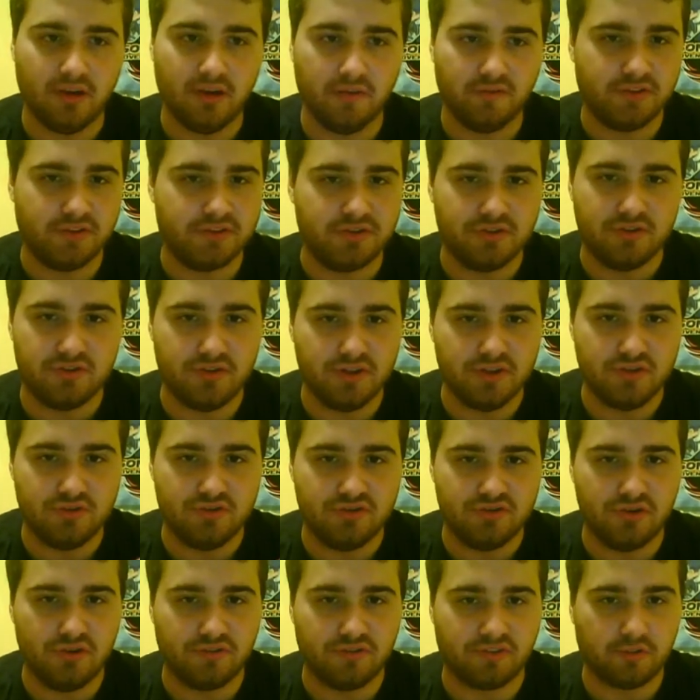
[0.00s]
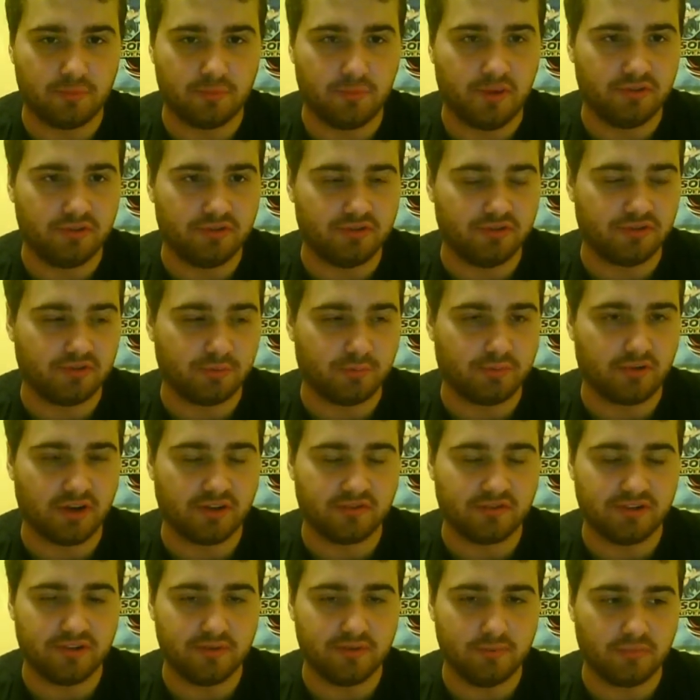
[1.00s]
I like that. I like the shortcut
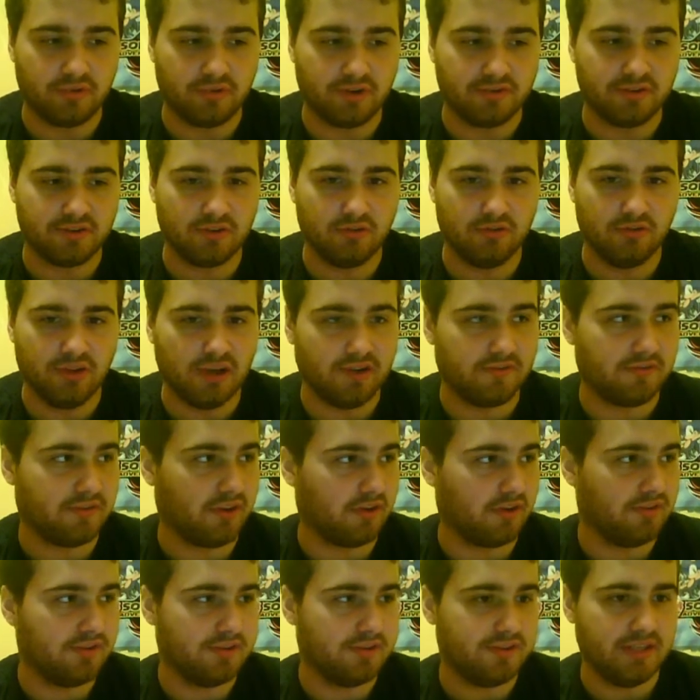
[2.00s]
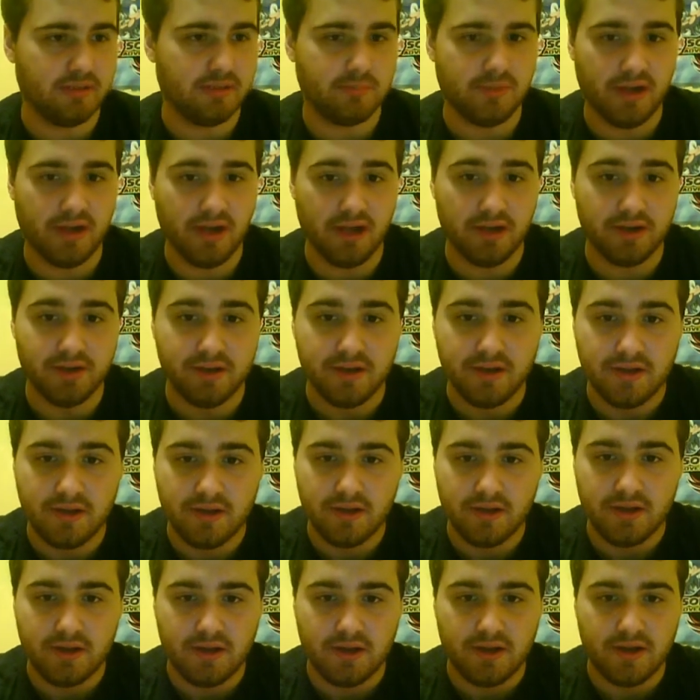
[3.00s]
style of Kingdom
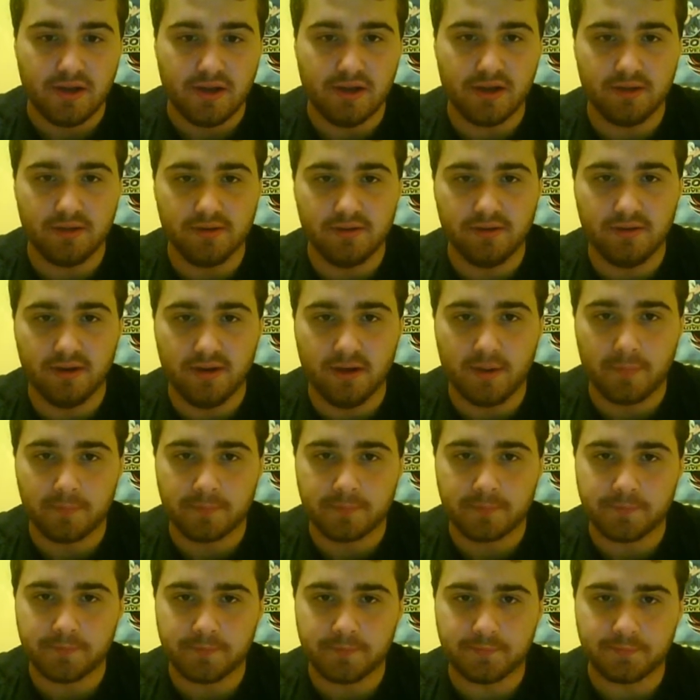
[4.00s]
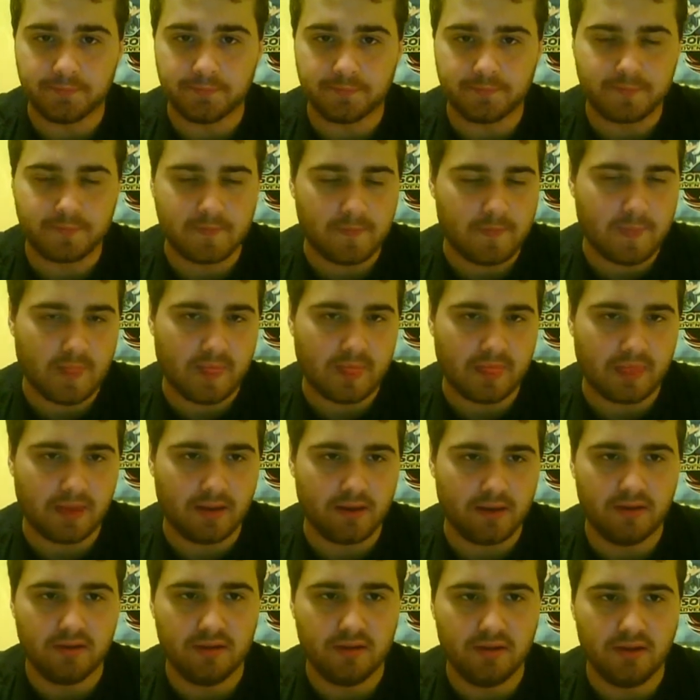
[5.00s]
Hearts 1 and 2, though, where you hold down a button, then there's like
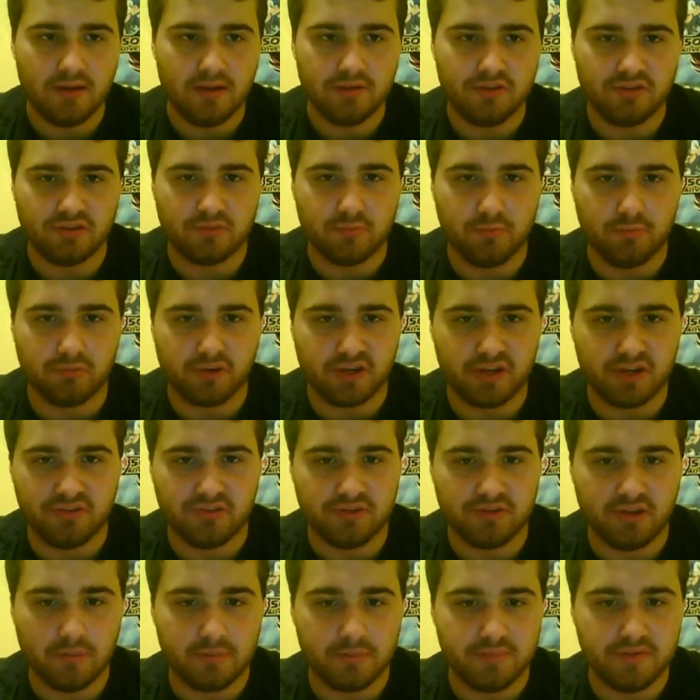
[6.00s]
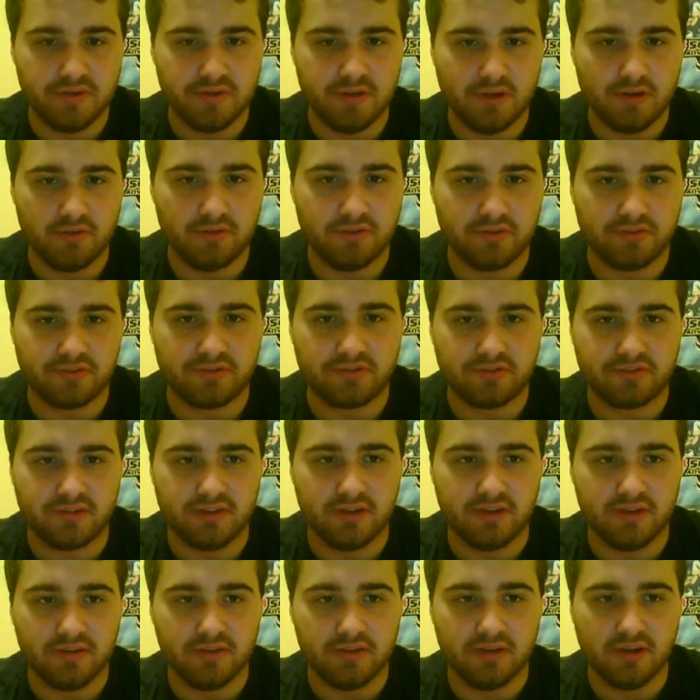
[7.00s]
a whole different list of the two that
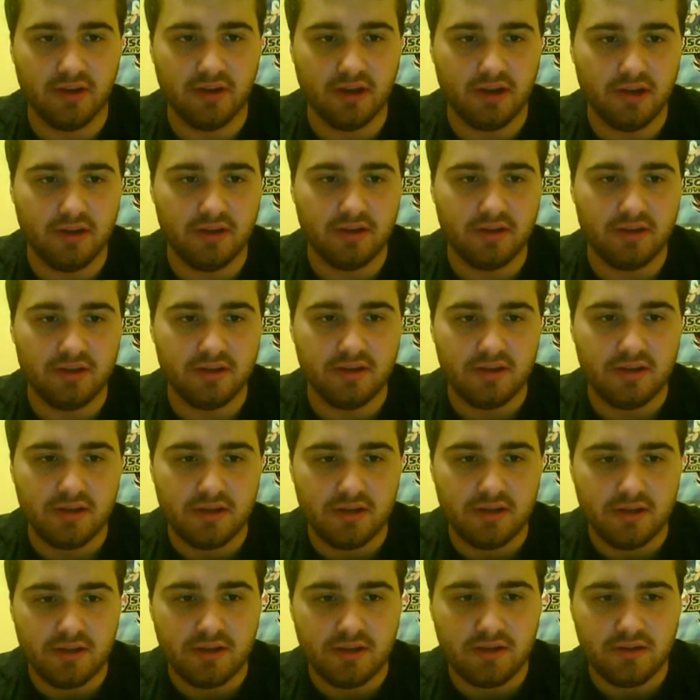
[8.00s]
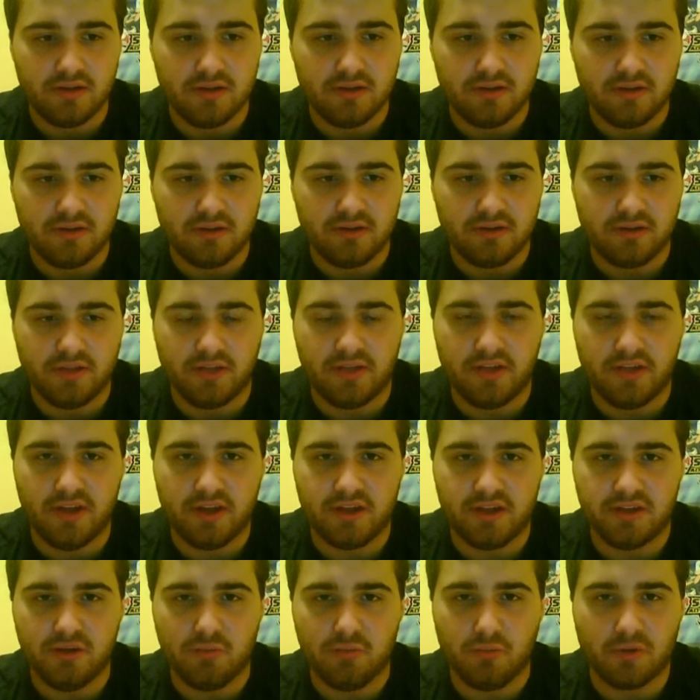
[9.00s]
you choose, as opposed to just pressing
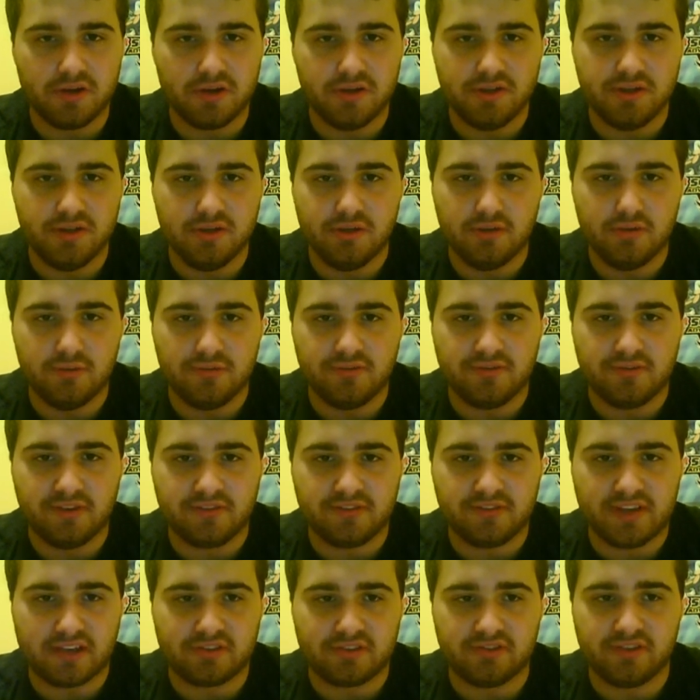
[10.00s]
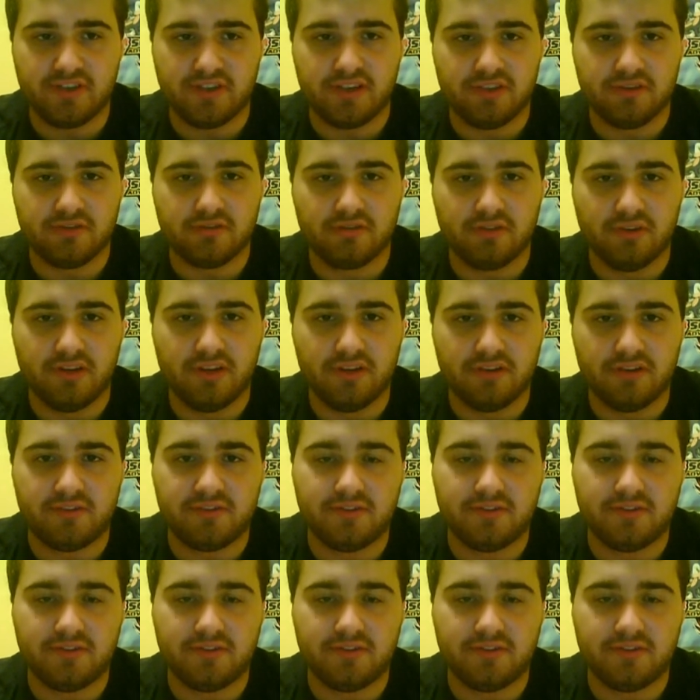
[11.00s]
left on the D-pad. And